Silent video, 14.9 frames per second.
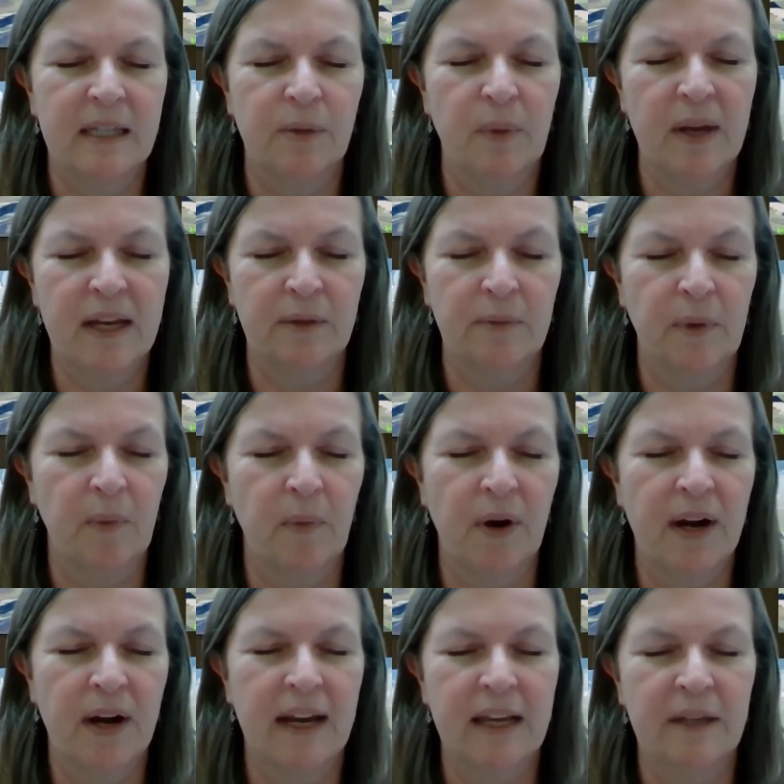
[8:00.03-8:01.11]
this week as we
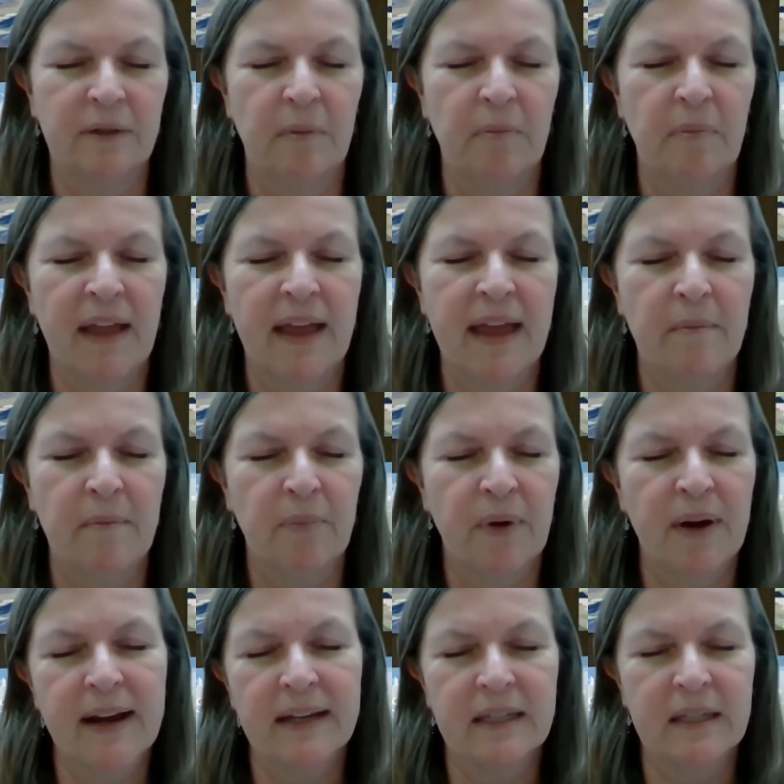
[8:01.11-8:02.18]
work and as we play, and
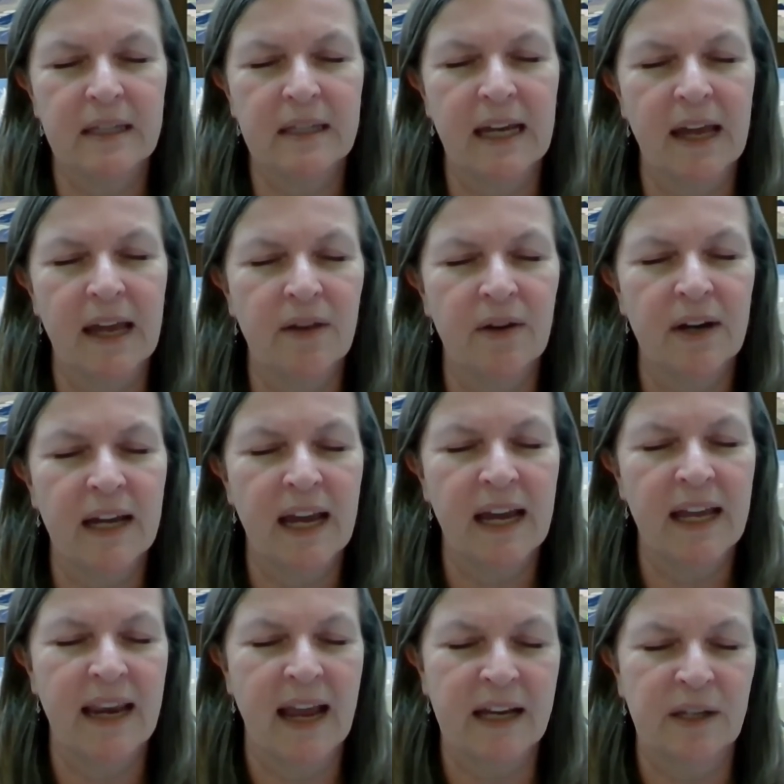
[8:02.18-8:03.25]
bring us together
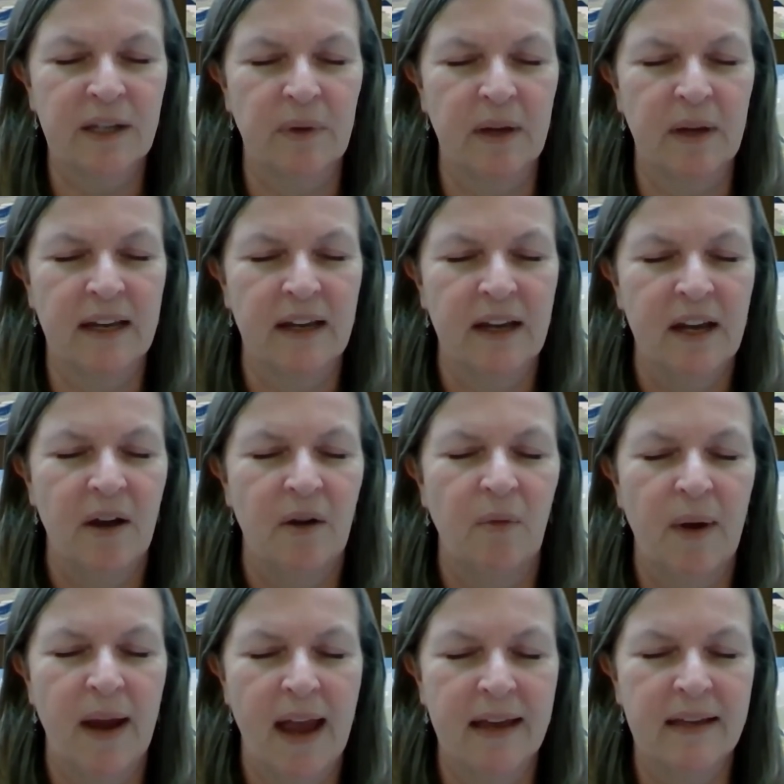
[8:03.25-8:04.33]
again next week.
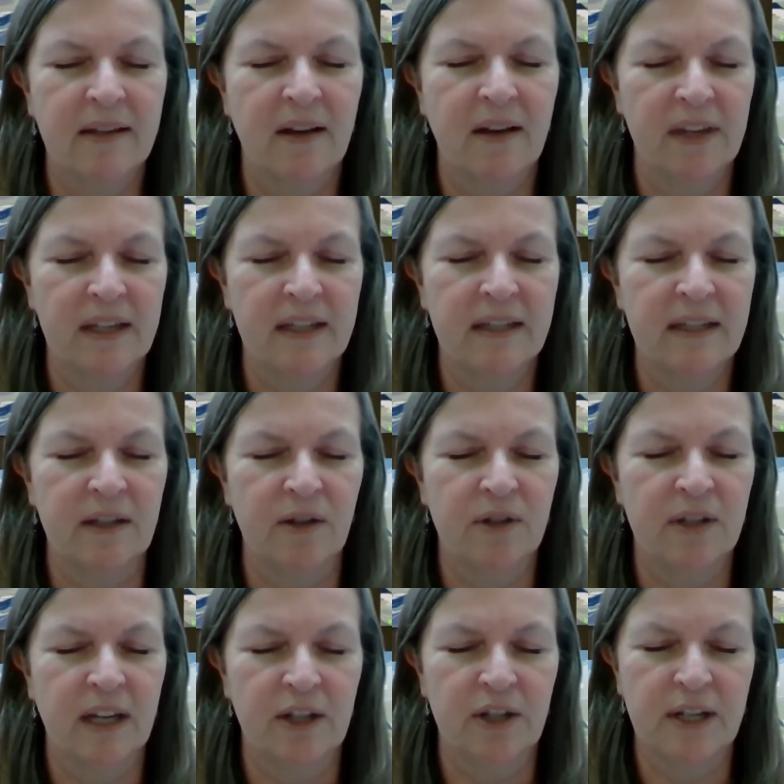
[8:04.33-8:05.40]
We ask all this in your
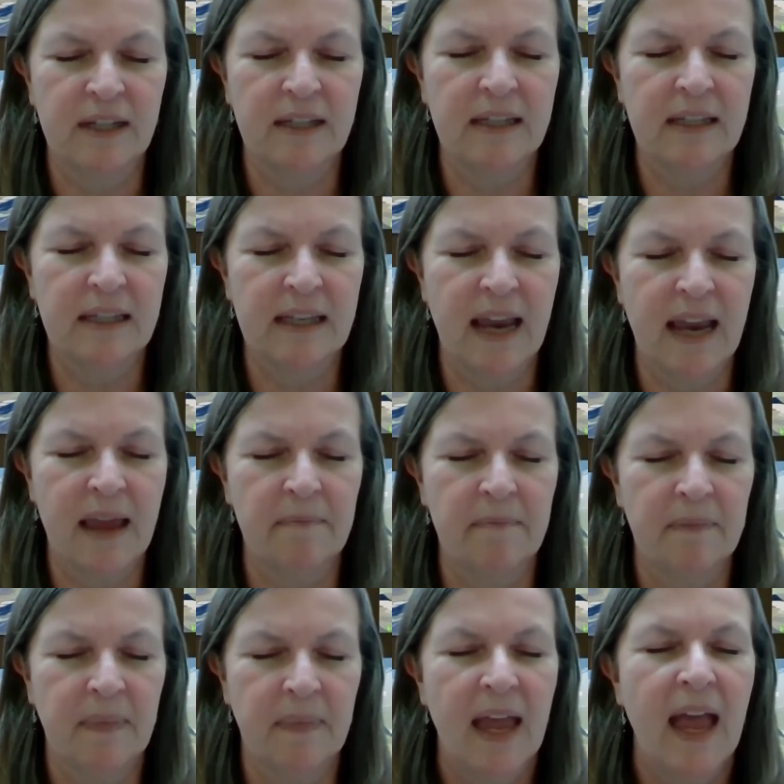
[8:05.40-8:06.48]
son Jesus'
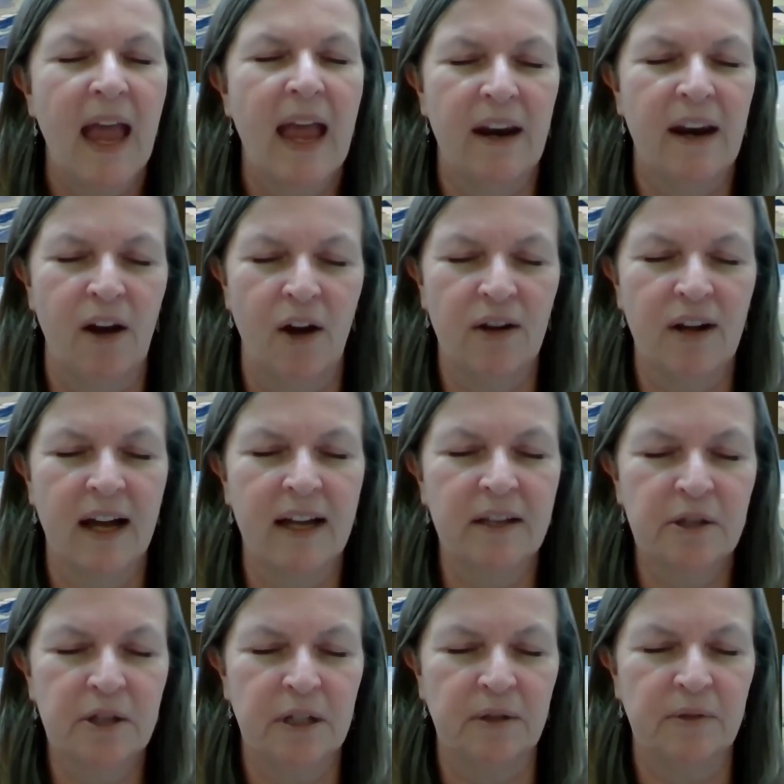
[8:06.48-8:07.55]
name, and all
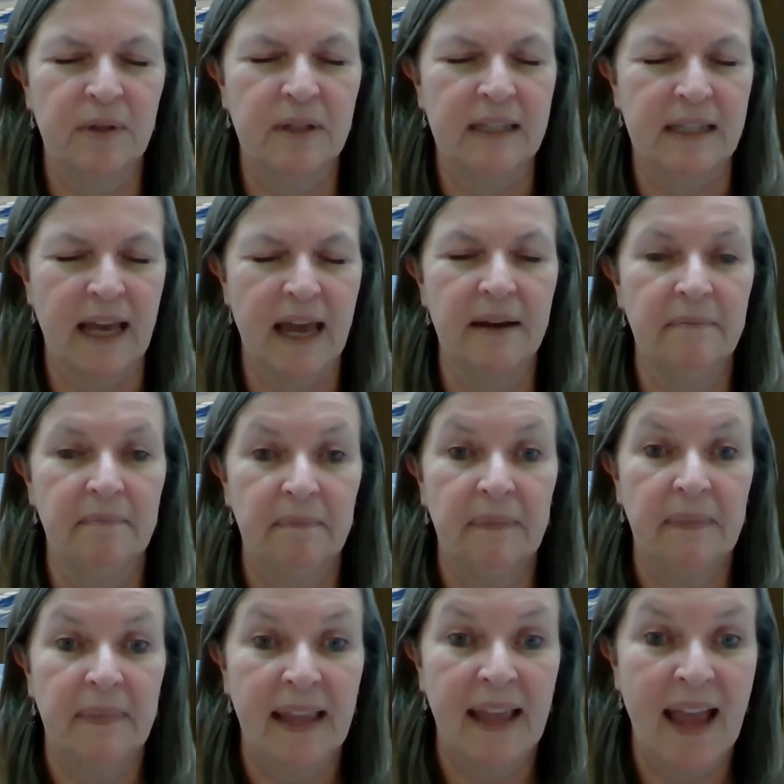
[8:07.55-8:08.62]
God's children said,
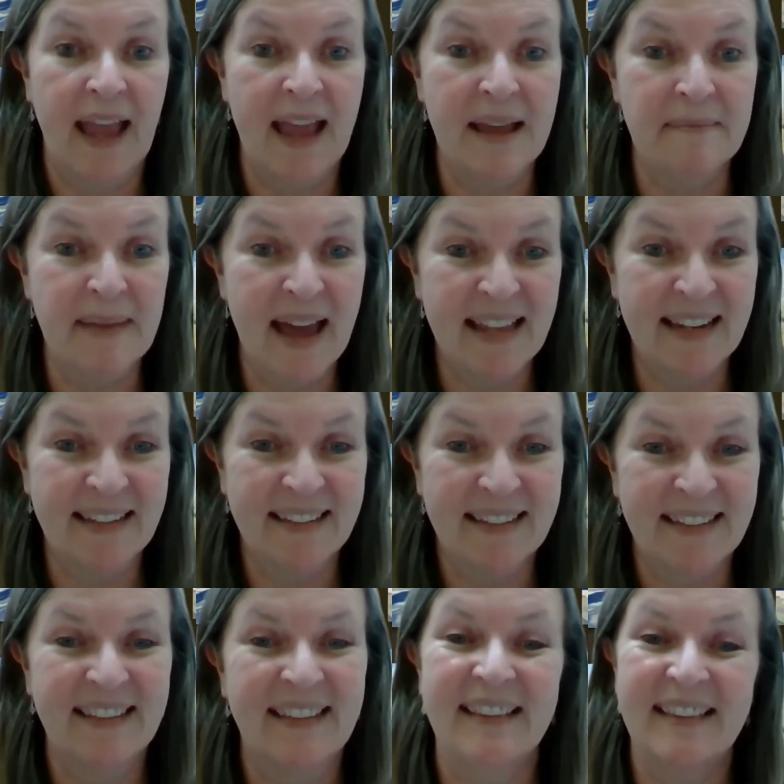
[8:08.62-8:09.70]
amen.
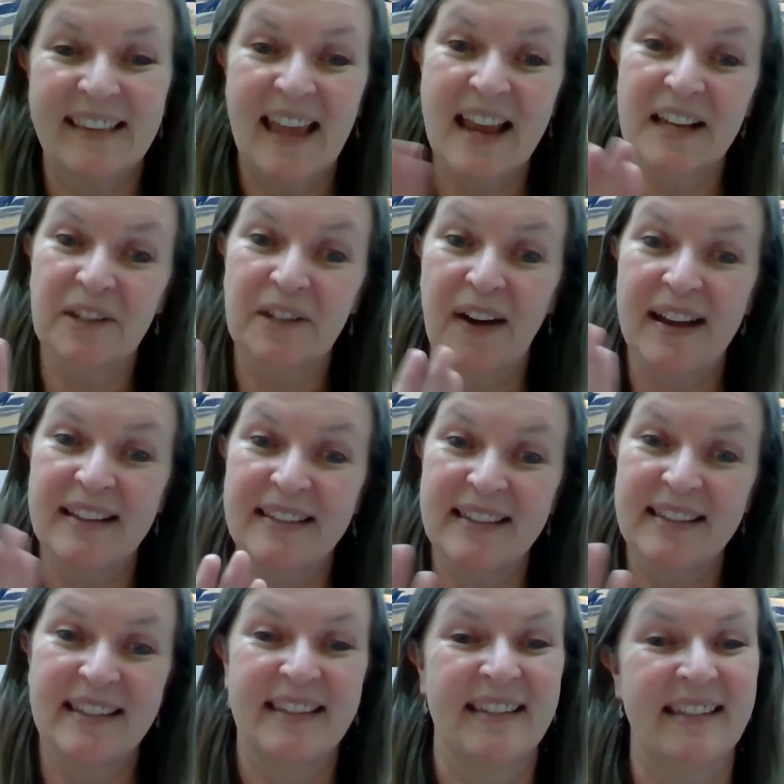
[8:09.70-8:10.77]
Thanks,
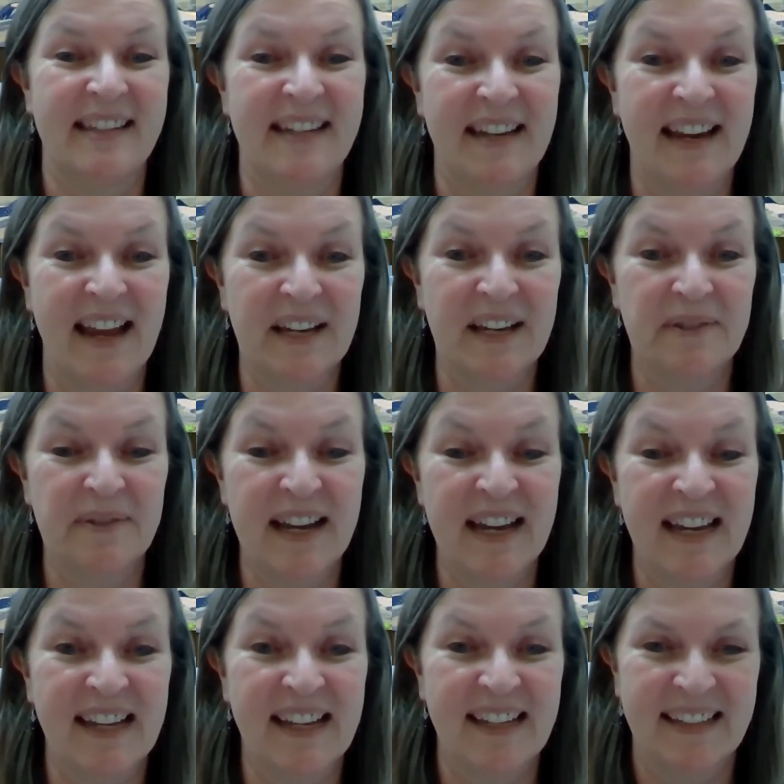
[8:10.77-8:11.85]
friends. See you next
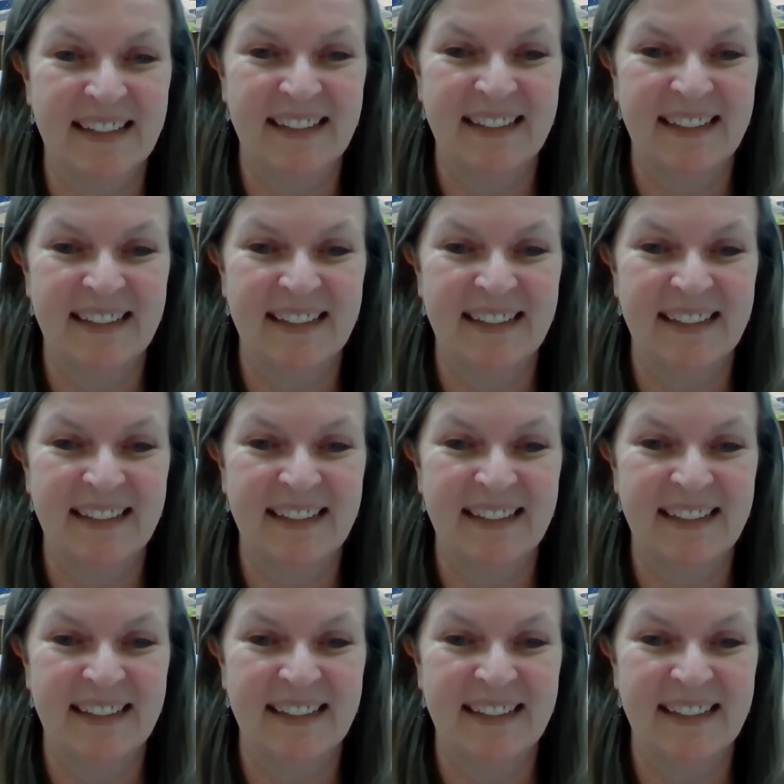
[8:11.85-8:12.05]
week.